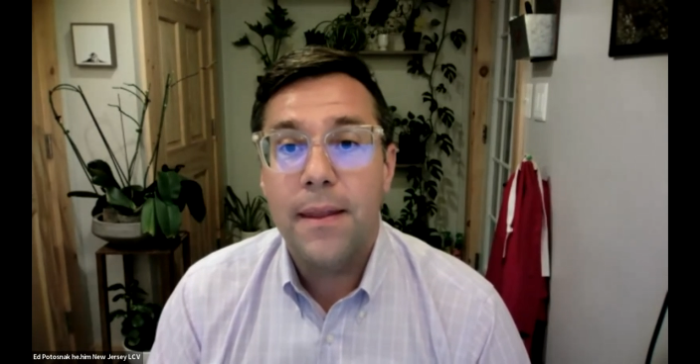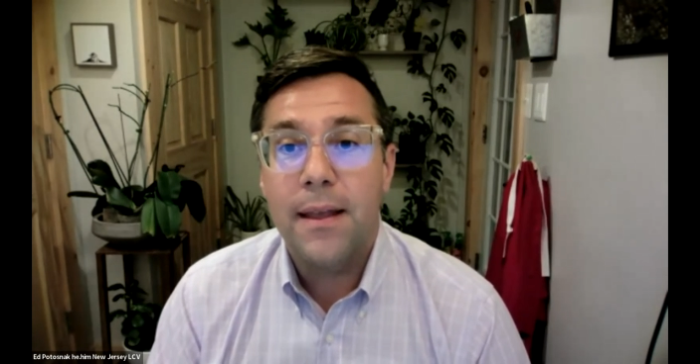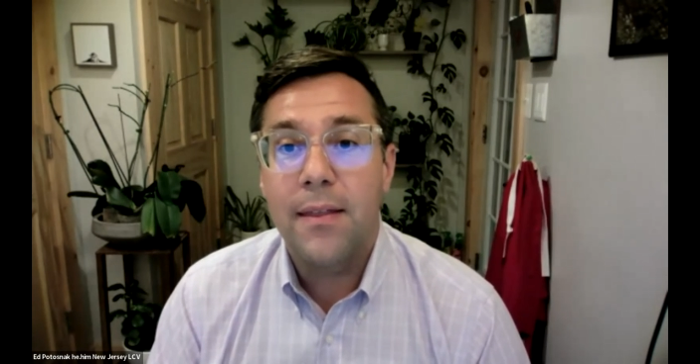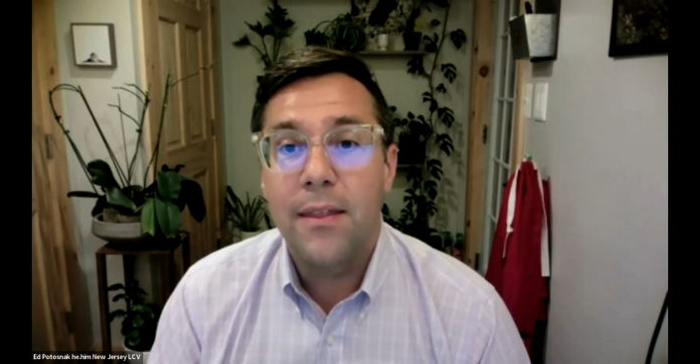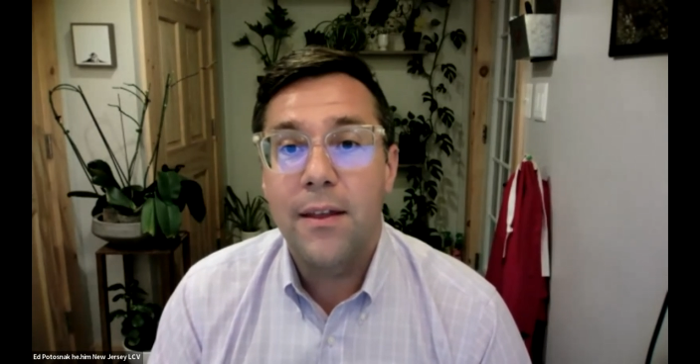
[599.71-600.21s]

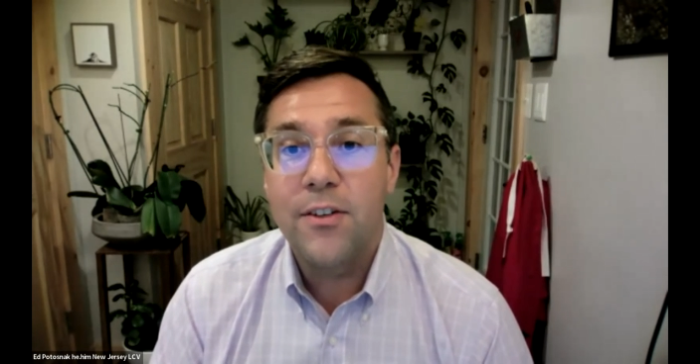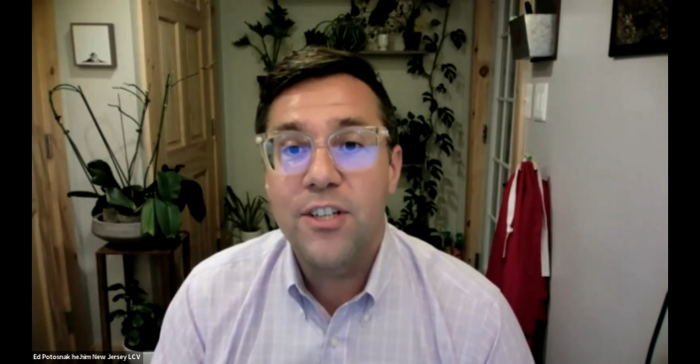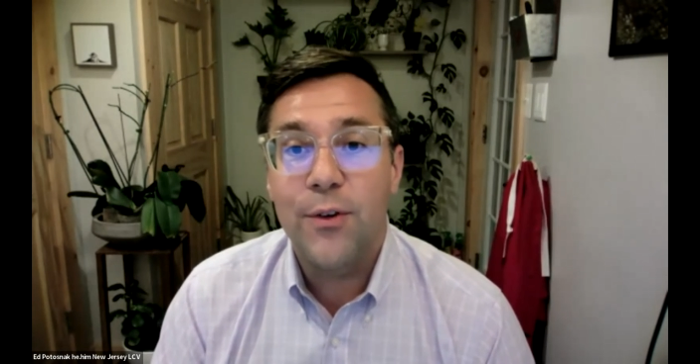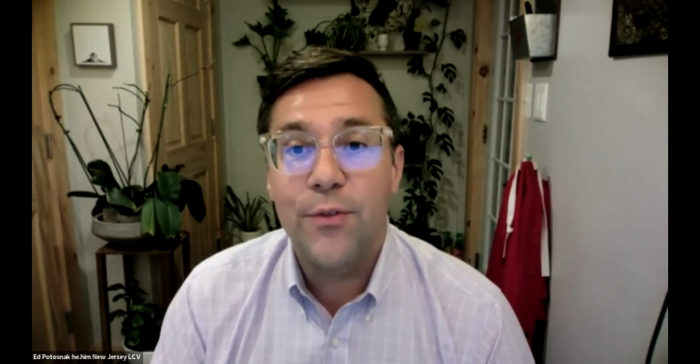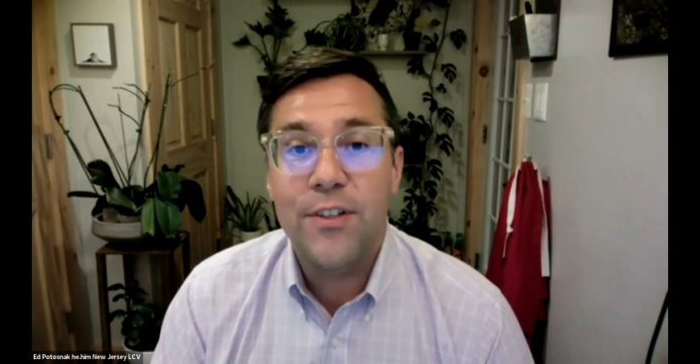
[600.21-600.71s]
in the
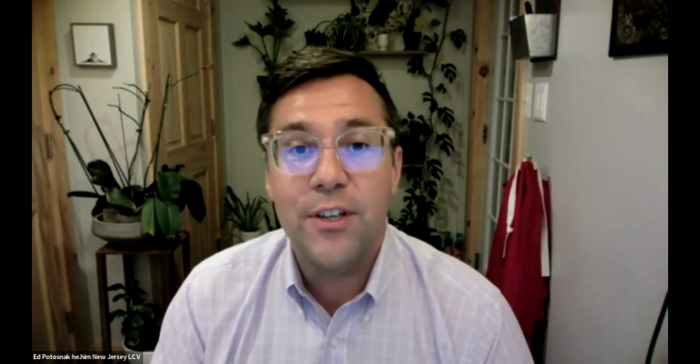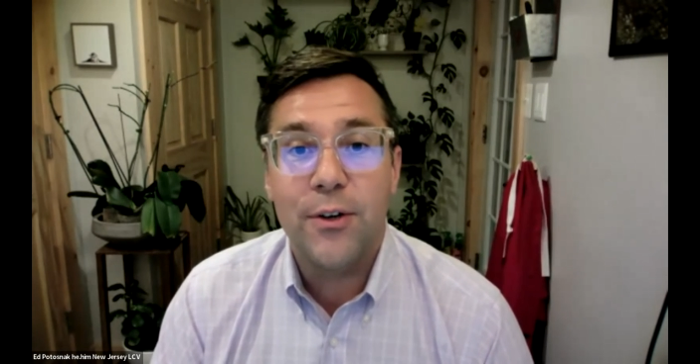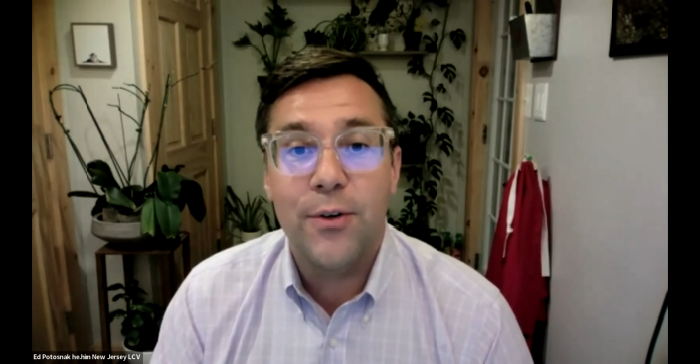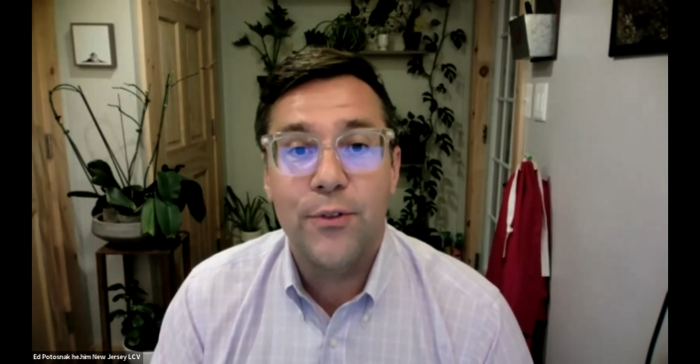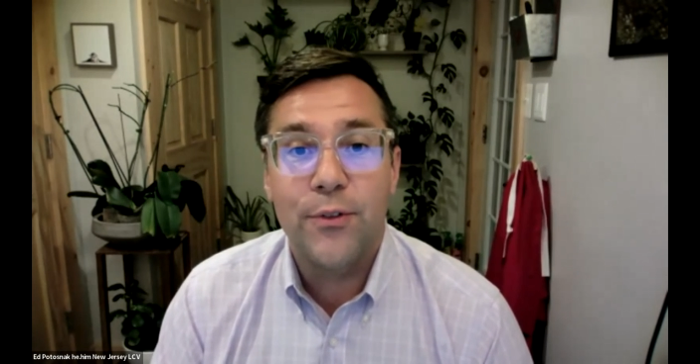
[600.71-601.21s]

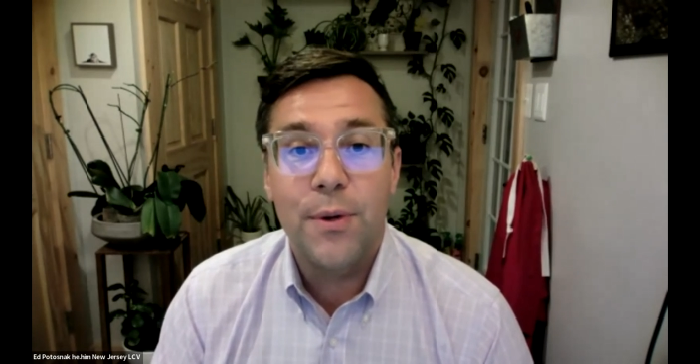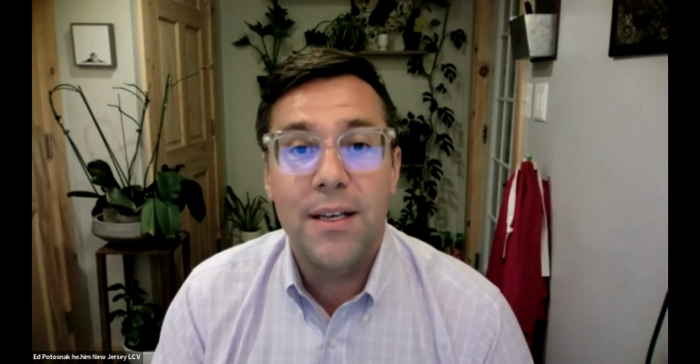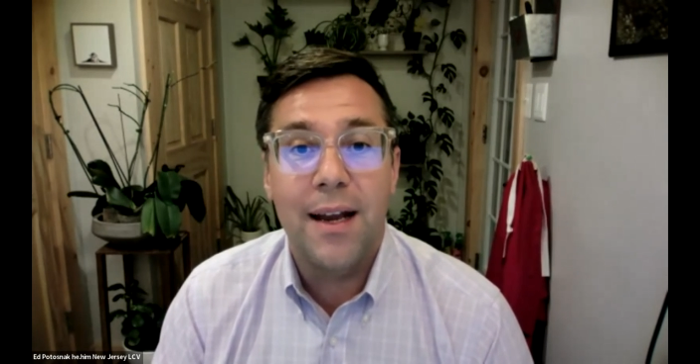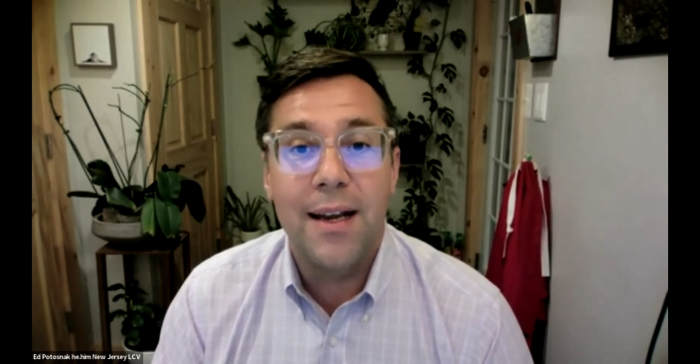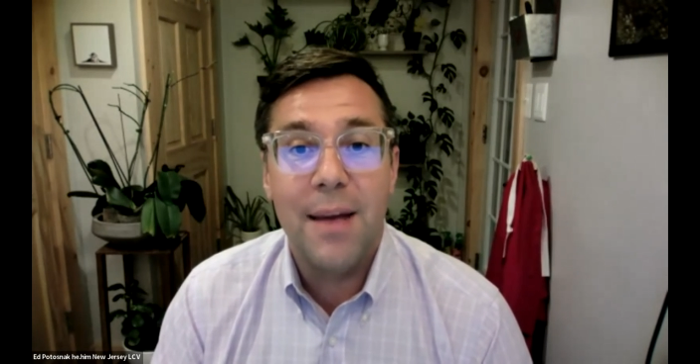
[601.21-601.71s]
Geophysical Fluid
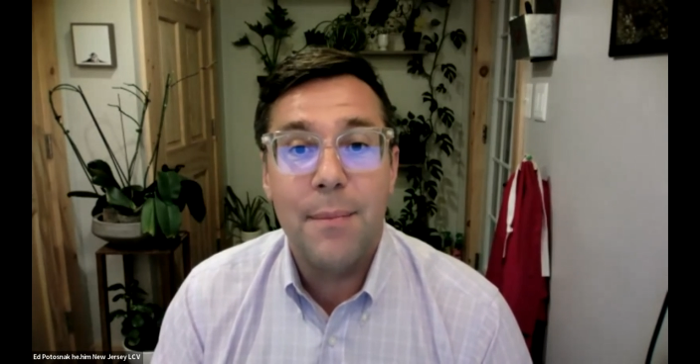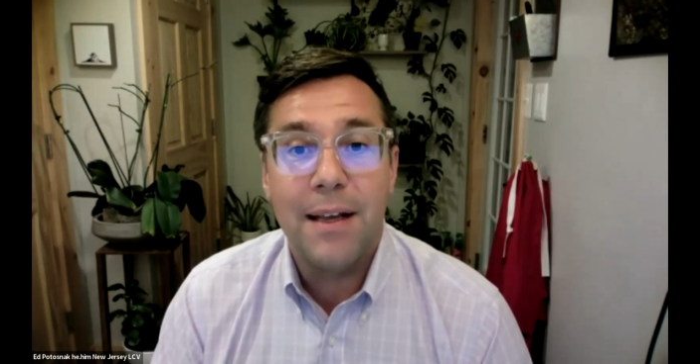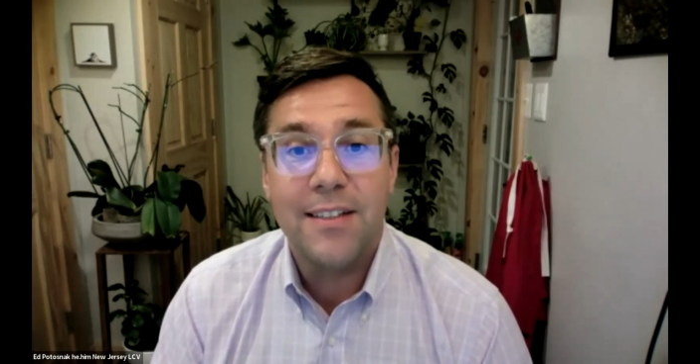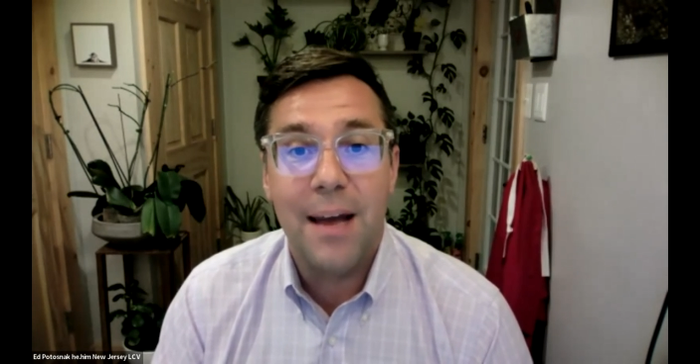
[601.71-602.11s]
Dynamics